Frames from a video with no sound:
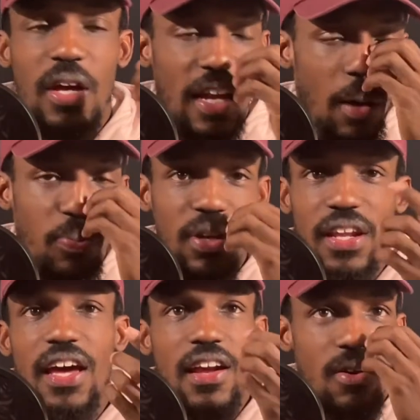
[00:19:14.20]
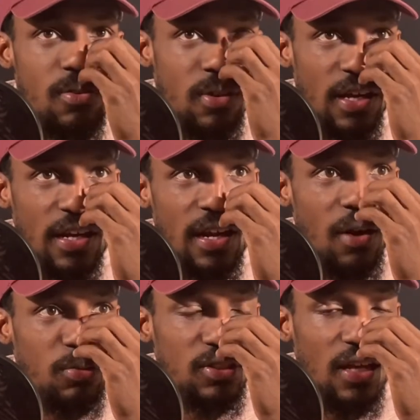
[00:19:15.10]
And I put that out, and I
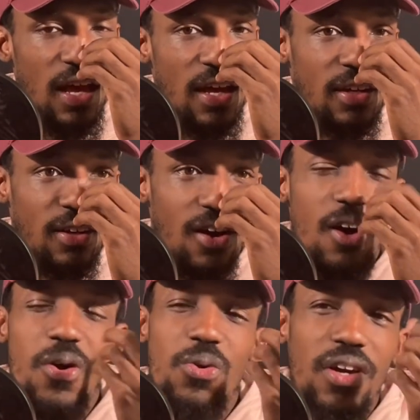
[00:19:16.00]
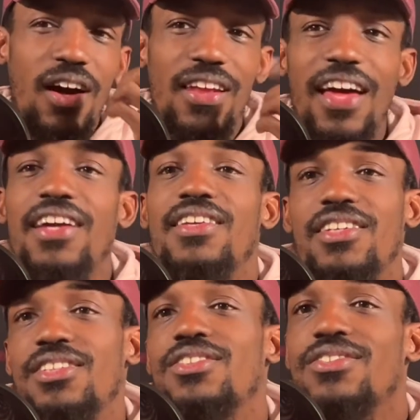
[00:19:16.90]
was like, oh, y'all like
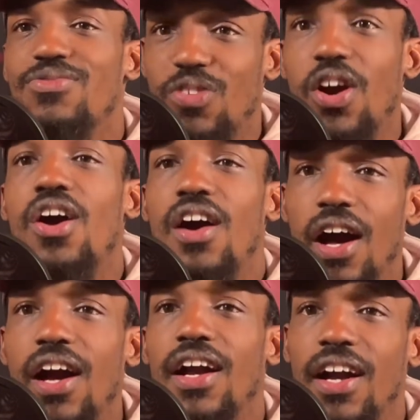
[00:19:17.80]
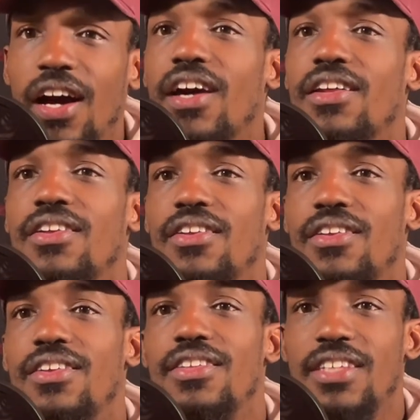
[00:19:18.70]
this raw, uncut
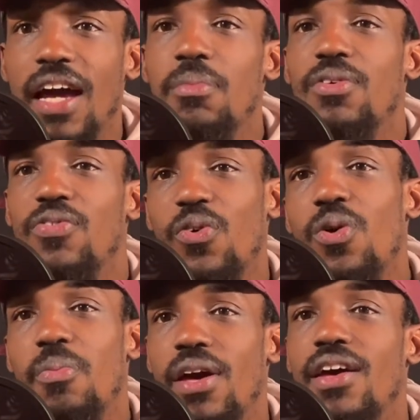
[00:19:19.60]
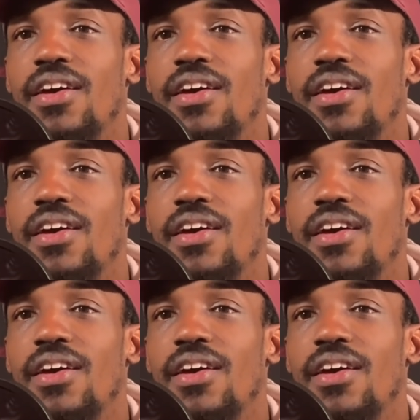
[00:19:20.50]
type of format.